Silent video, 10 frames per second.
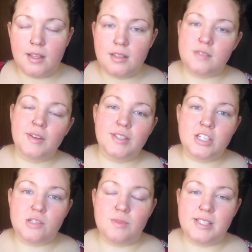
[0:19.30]
This
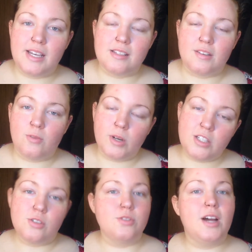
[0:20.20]
foundation retails at
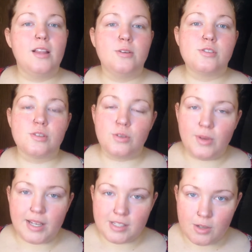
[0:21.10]
$42, so you
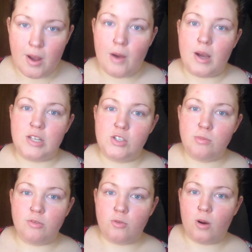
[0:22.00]
guys know how I do.
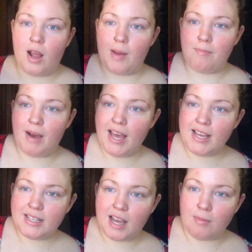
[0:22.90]
Before I buy
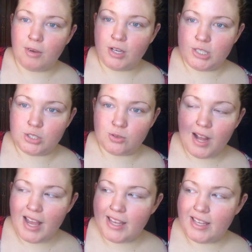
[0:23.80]
it, I'm going to
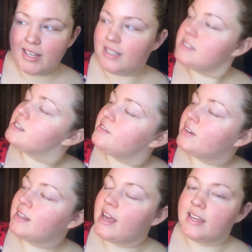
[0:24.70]
try it and see if
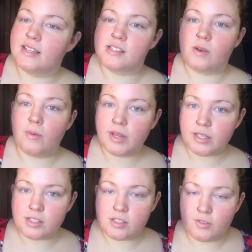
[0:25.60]
I like it. So I
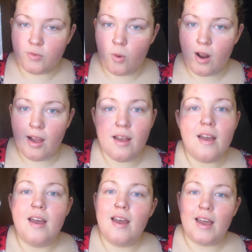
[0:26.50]
went to Sephora
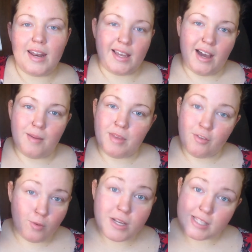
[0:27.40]
and I got me a
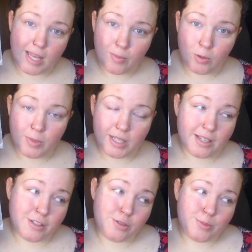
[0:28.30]
free sample
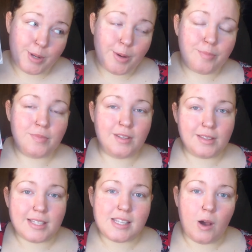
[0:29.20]
because, you know,
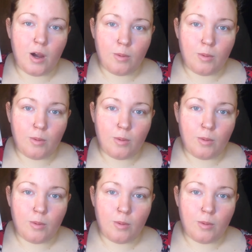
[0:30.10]
that's how I